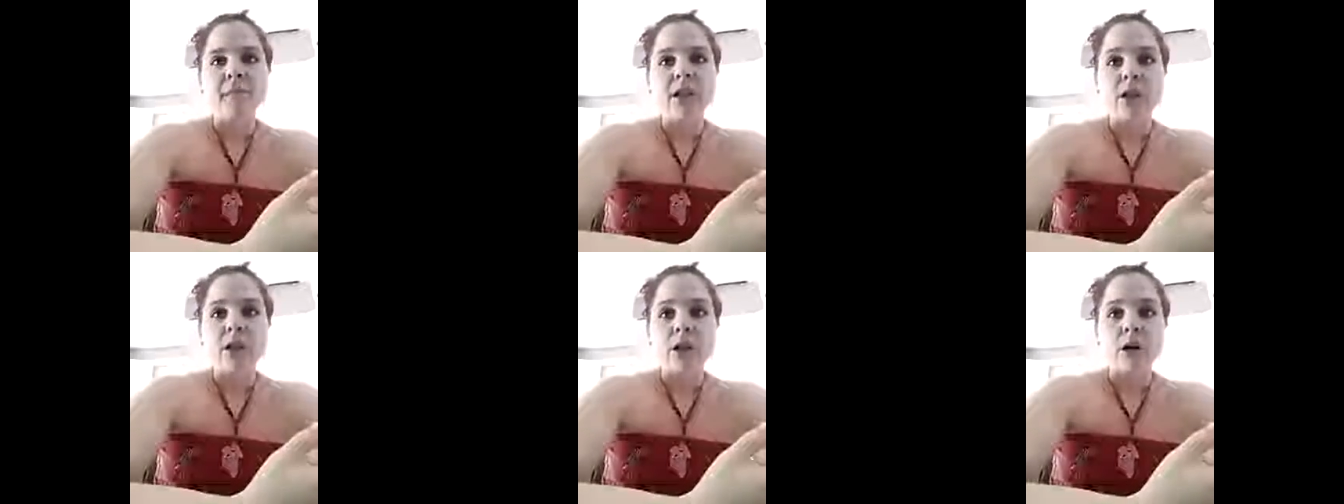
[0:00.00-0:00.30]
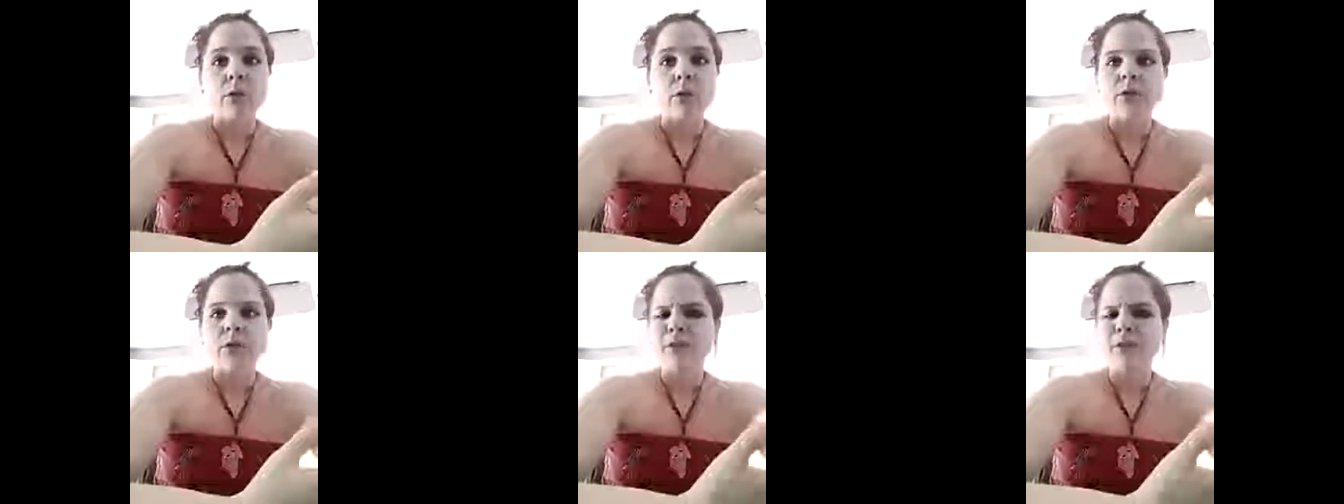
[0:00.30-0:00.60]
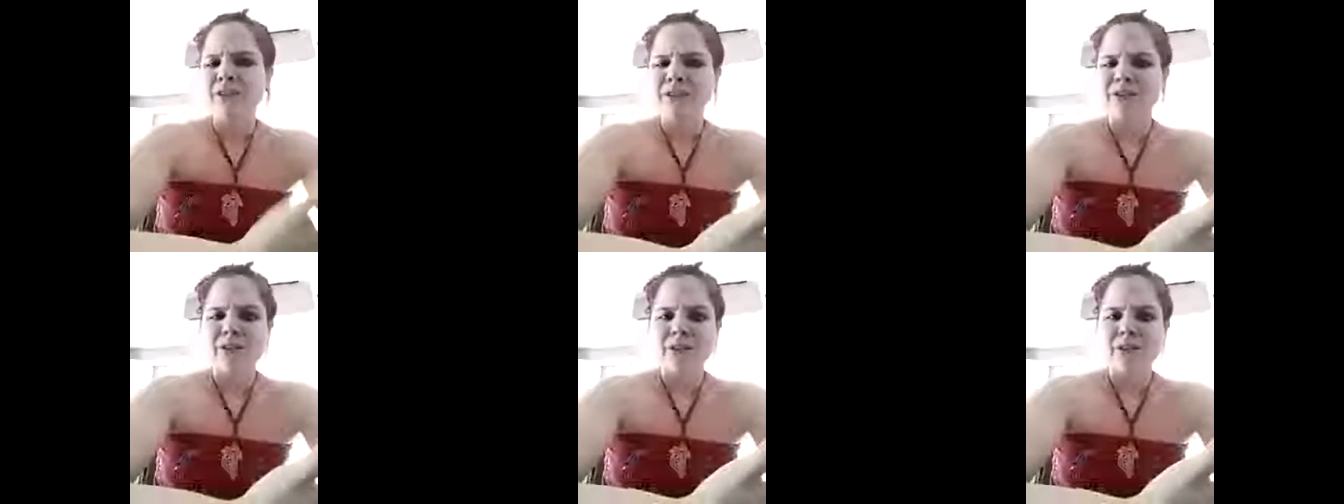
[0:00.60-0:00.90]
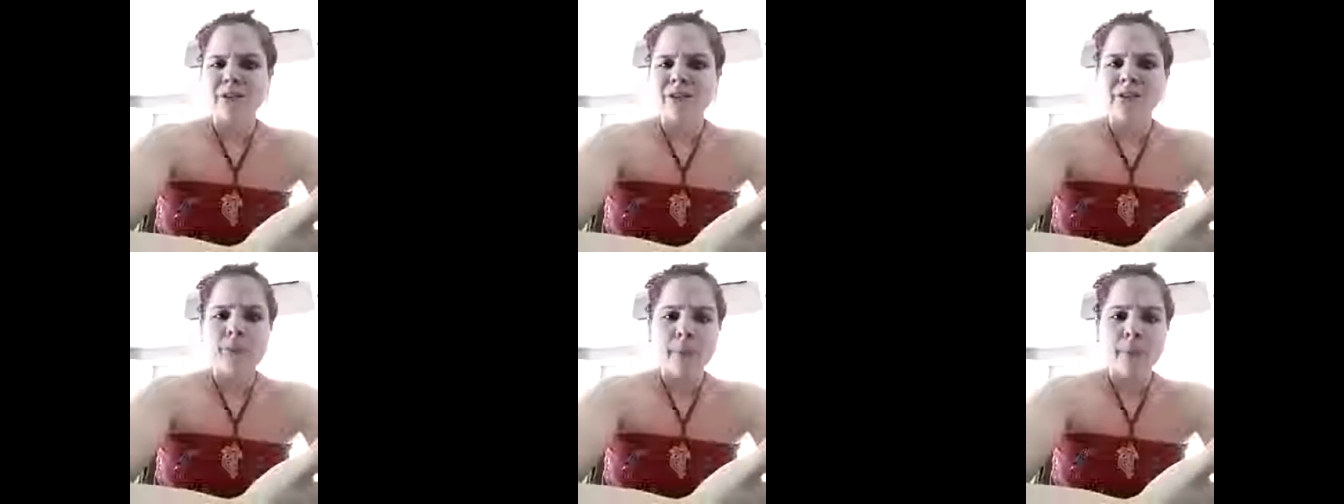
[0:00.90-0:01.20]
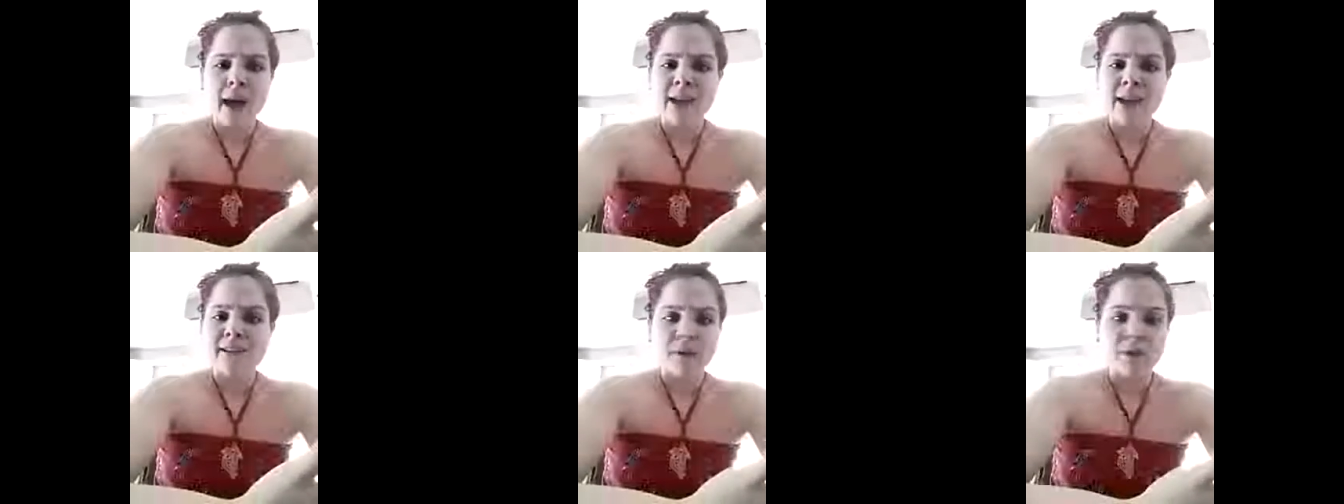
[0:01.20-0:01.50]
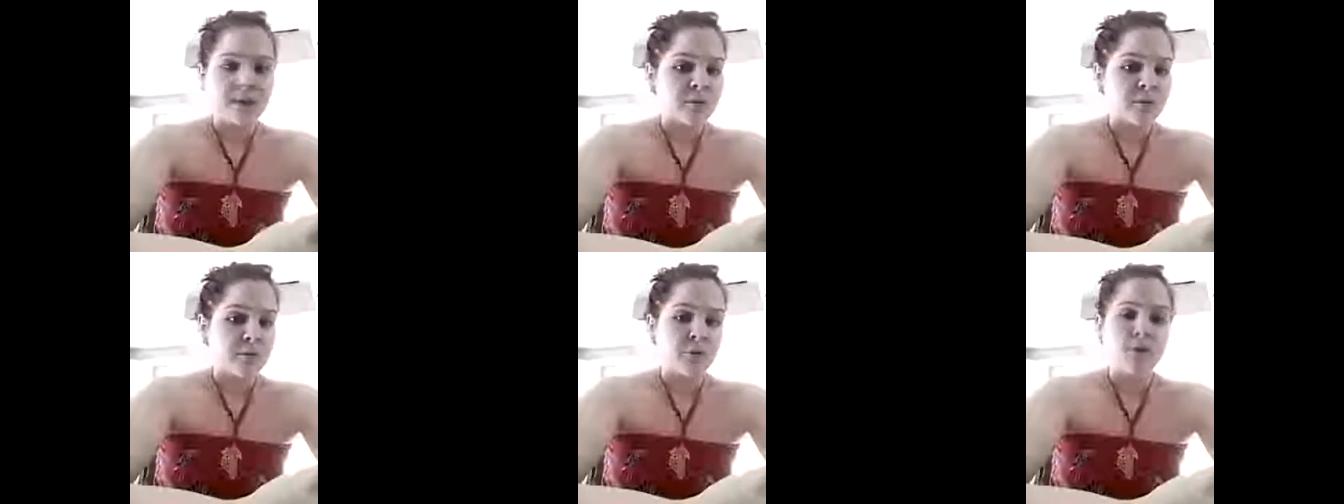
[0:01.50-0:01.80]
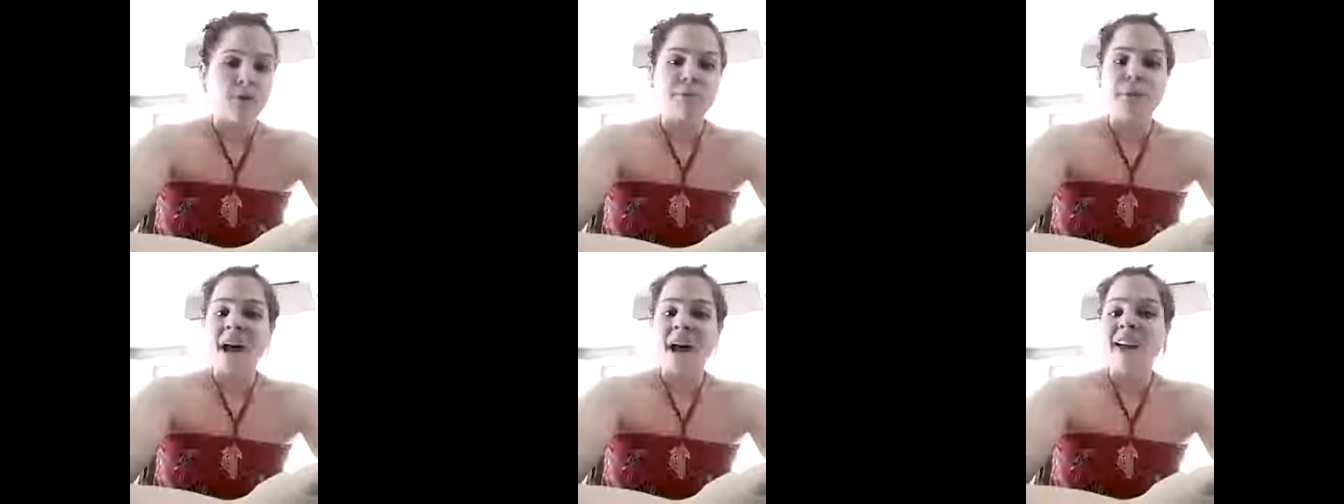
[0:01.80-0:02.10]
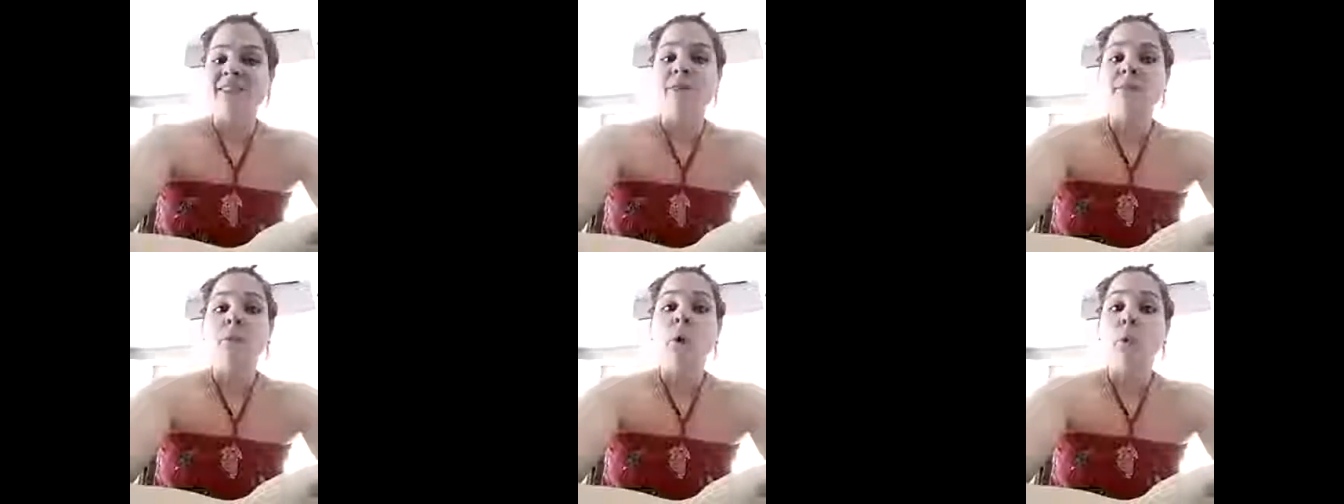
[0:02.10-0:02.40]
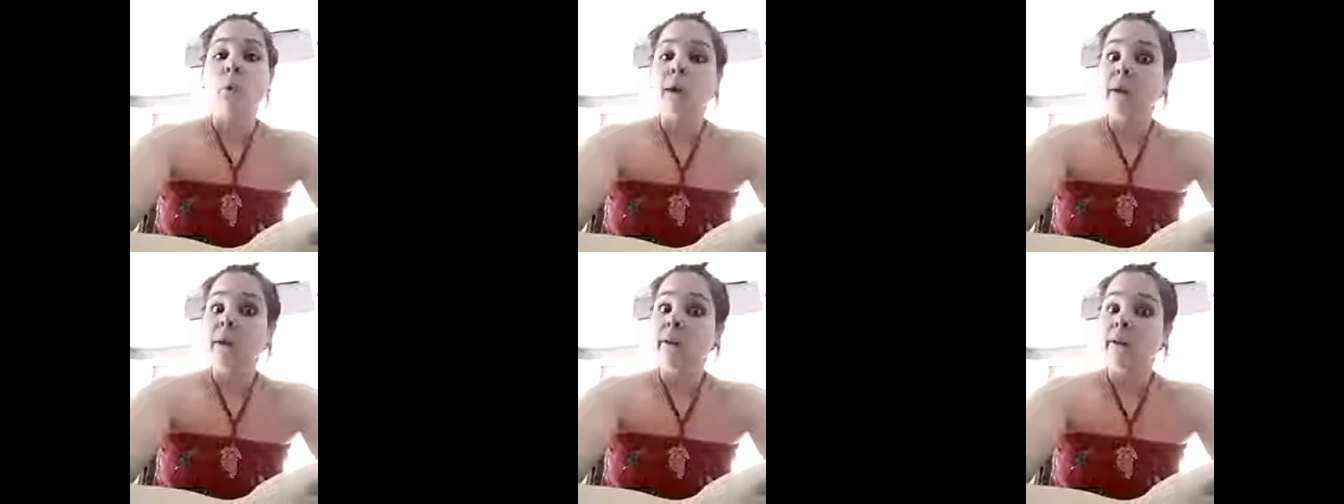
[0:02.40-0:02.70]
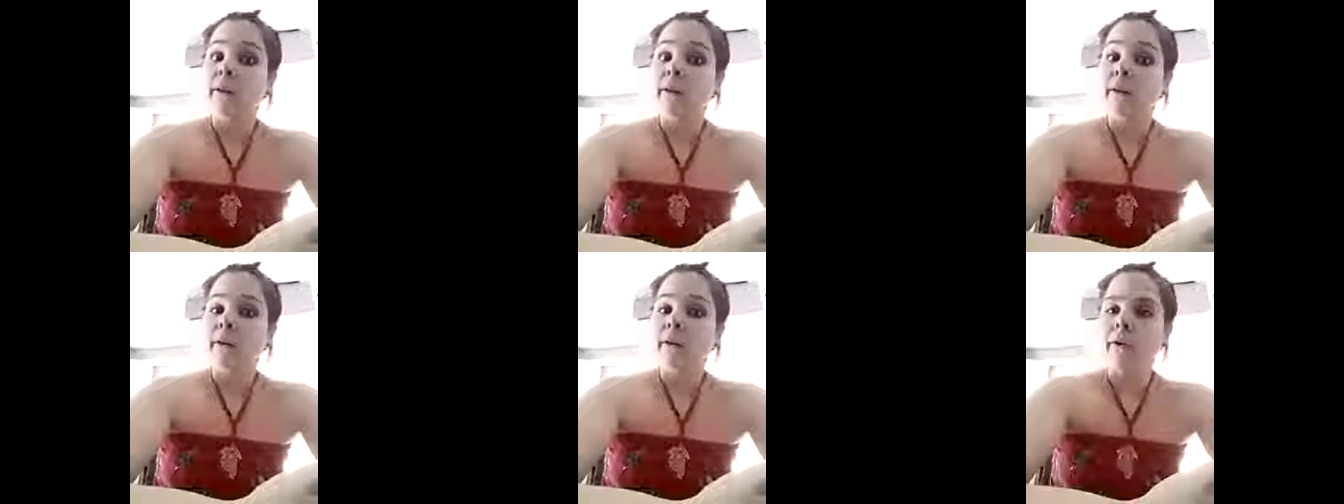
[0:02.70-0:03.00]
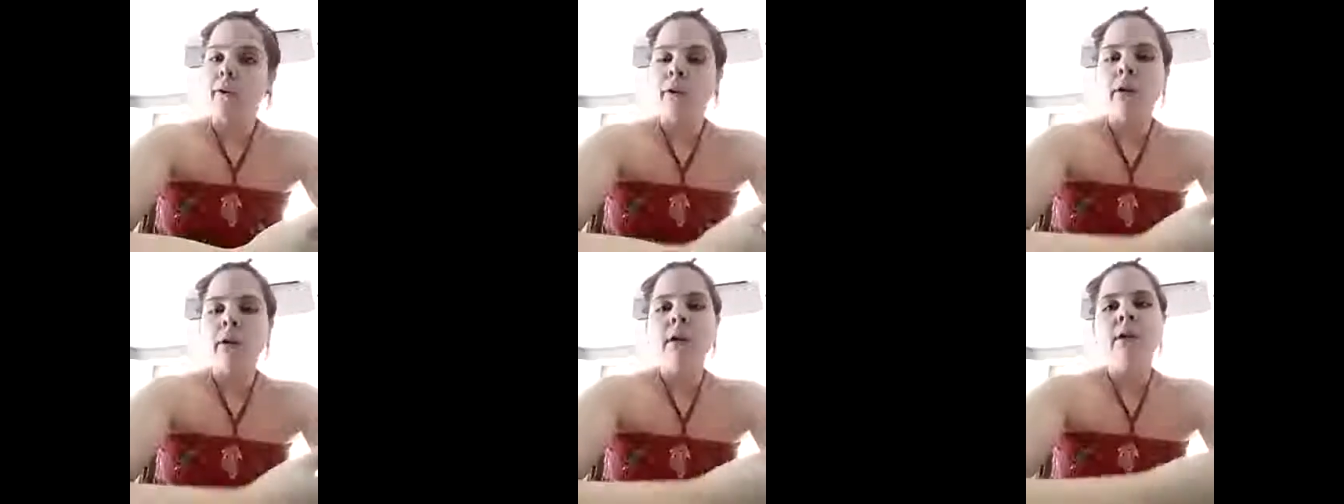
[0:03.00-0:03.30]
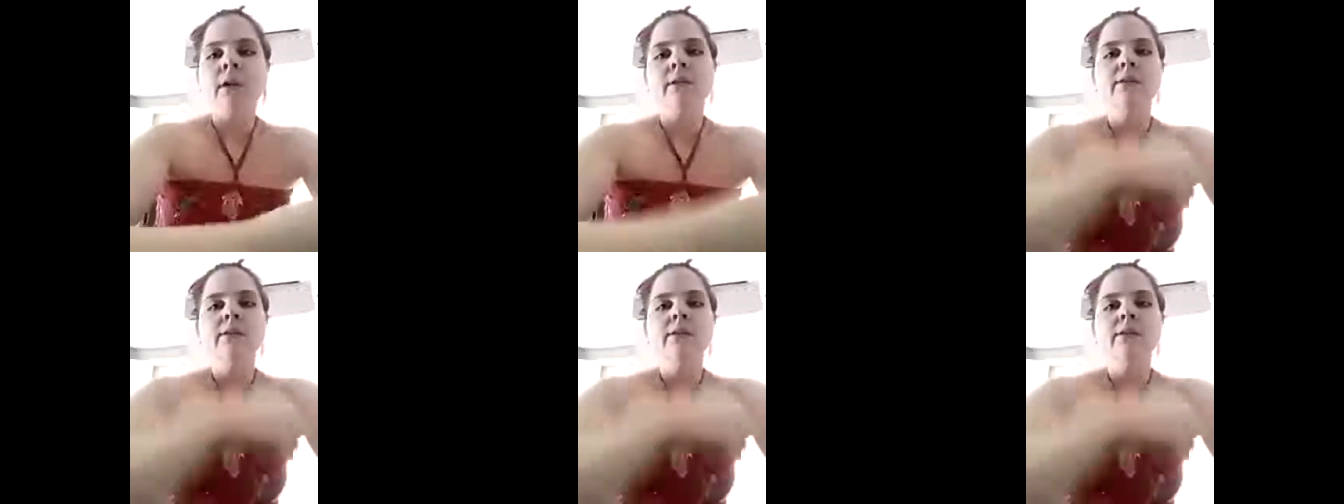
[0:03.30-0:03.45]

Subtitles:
you can certainly surpass them. You can surpass them quickly too.